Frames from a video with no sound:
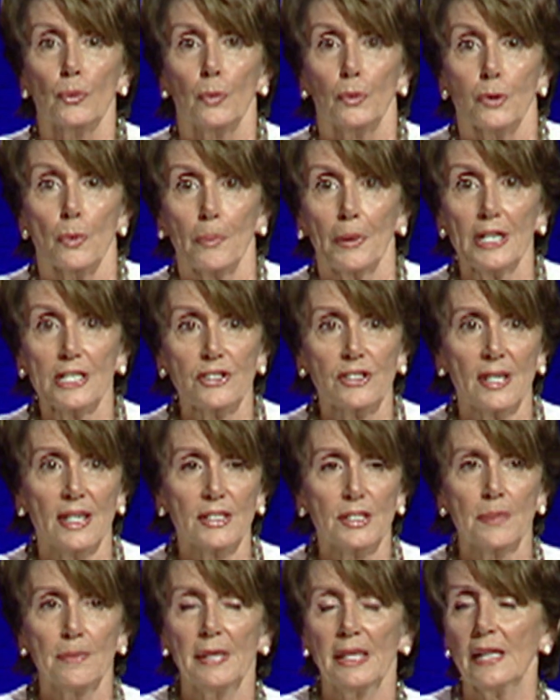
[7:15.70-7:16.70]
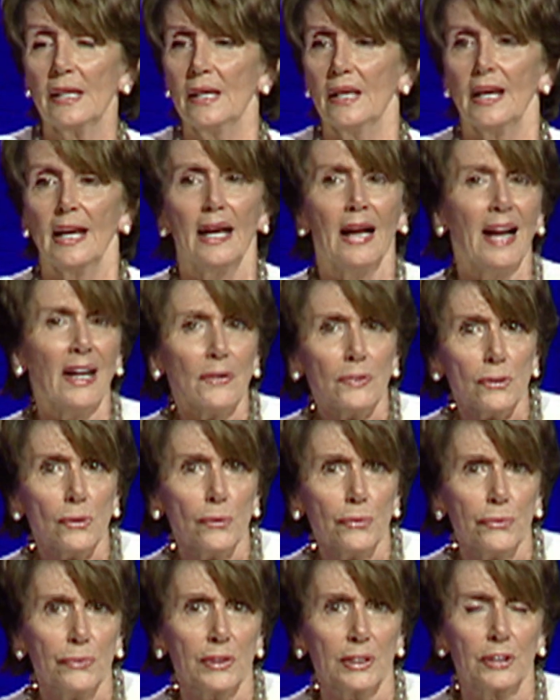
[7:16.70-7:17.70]
The press said to me, "How do you
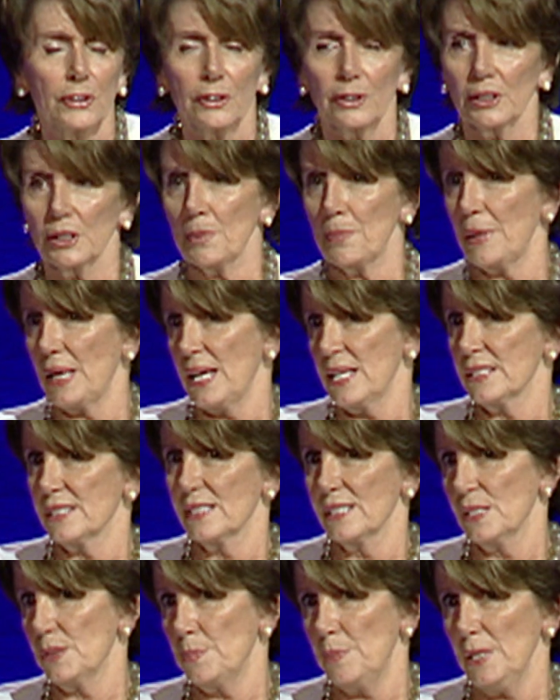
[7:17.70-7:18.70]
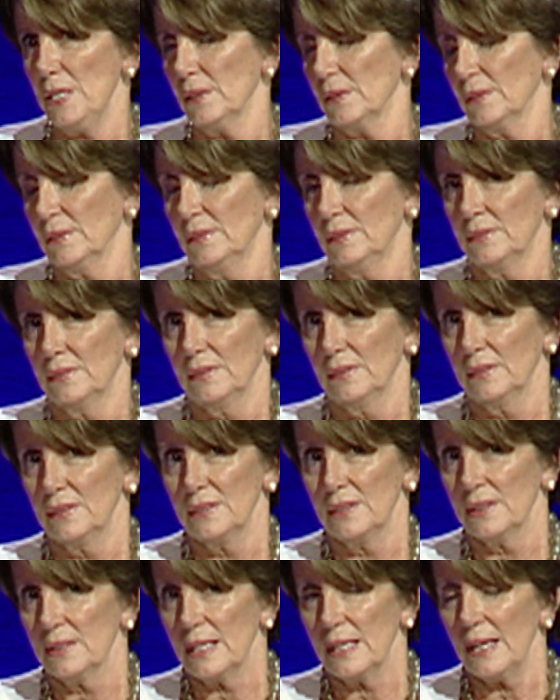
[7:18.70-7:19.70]
think you're going to pass this bill?
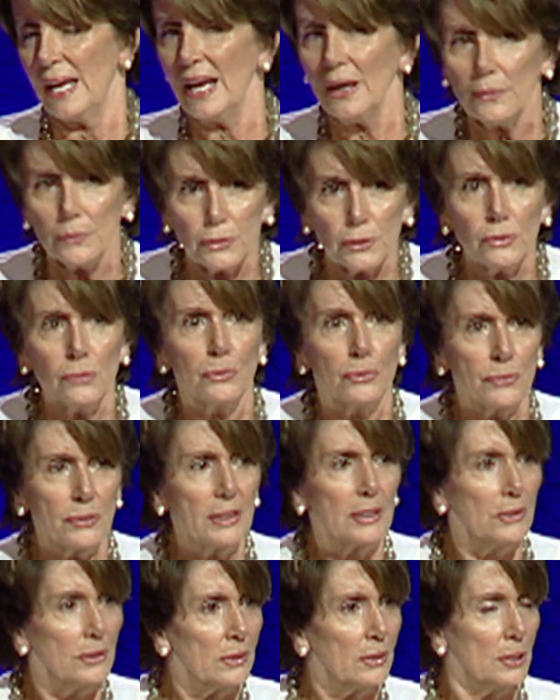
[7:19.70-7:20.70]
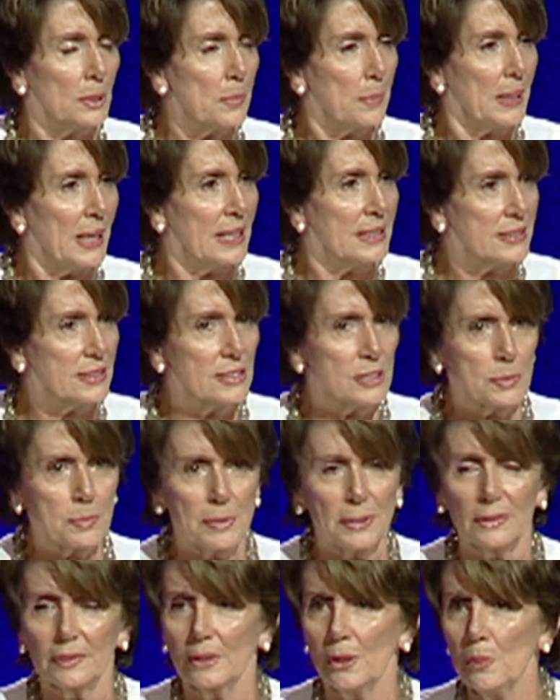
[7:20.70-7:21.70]
How do you think you're going to pass this
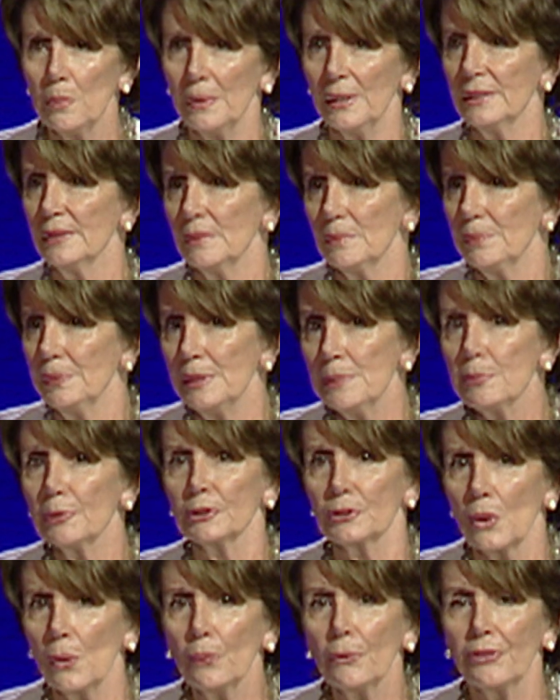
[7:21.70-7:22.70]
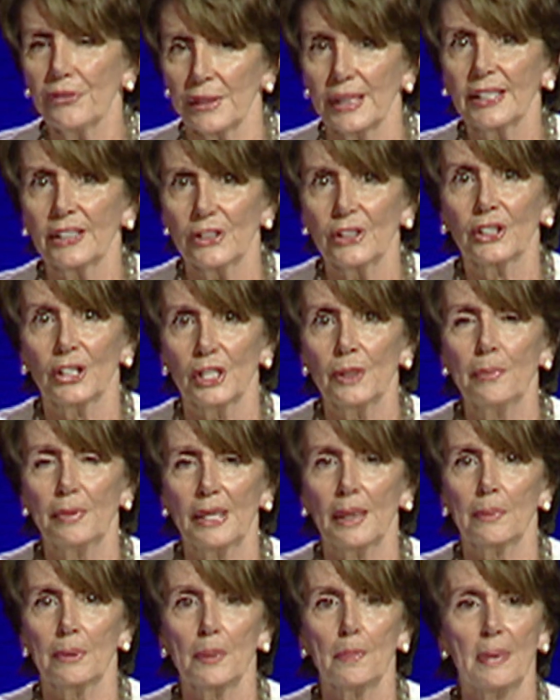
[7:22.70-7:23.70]
bill? No, people don't think you're going to be
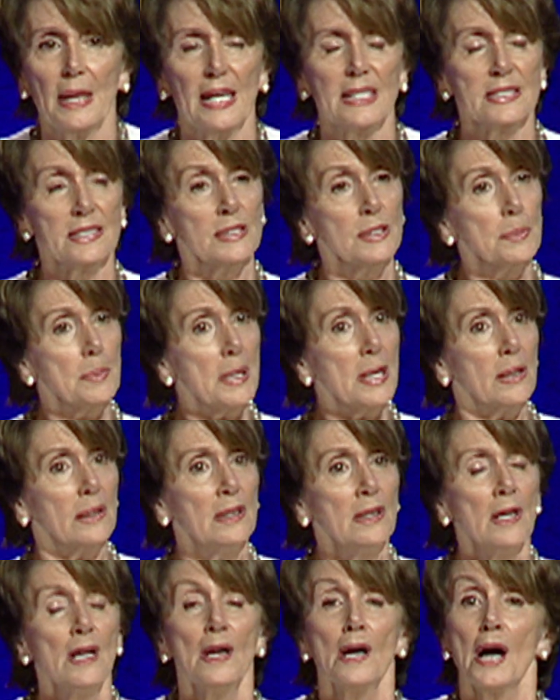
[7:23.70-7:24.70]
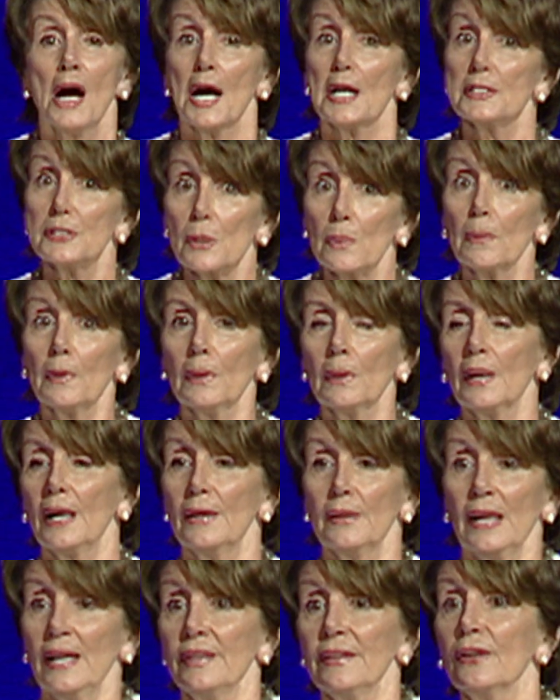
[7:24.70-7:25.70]
able to pass this bill." I said, "Well,"
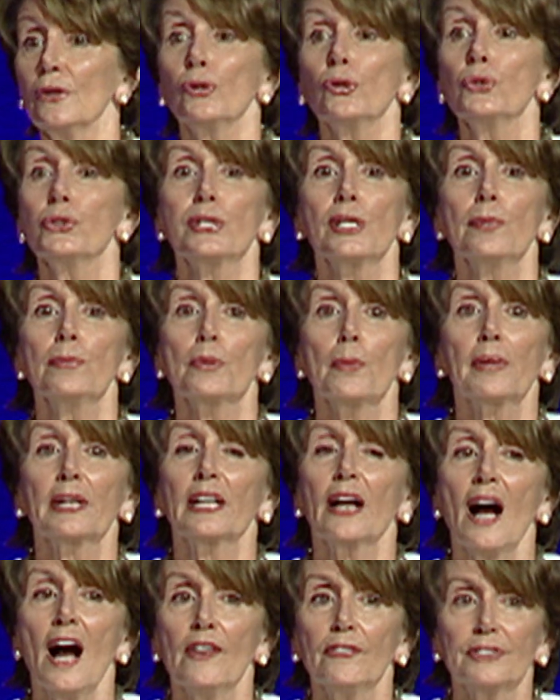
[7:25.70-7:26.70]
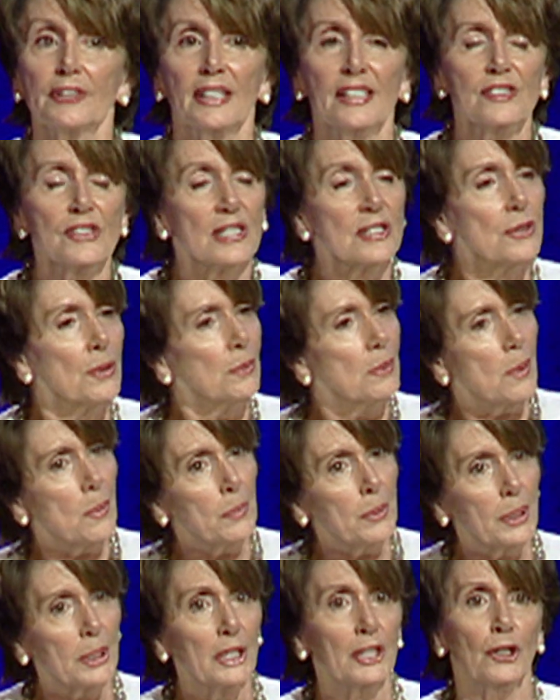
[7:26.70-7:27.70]
and you seem to be confident. I said, "Well,
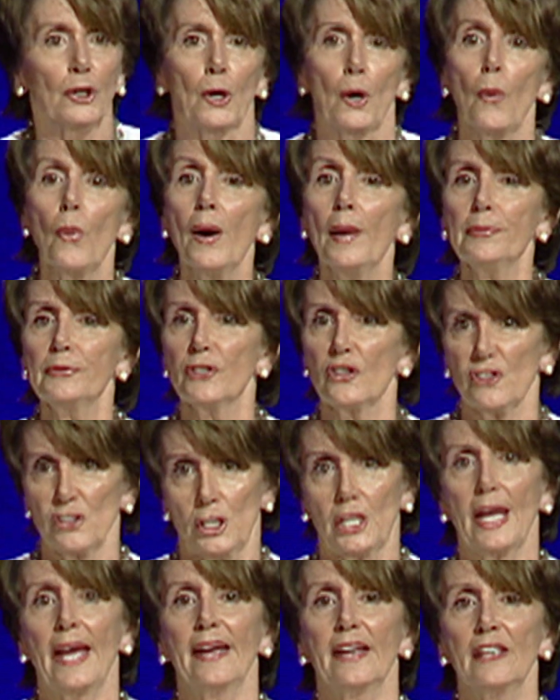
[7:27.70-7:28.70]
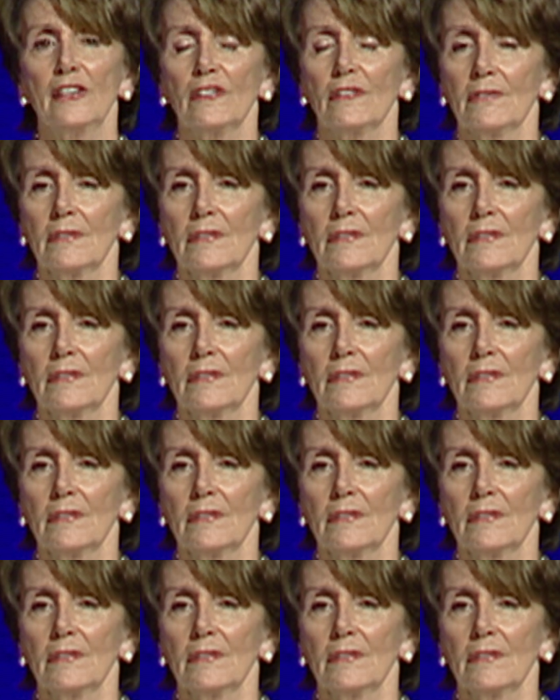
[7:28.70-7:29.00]
we're going to go up to the gate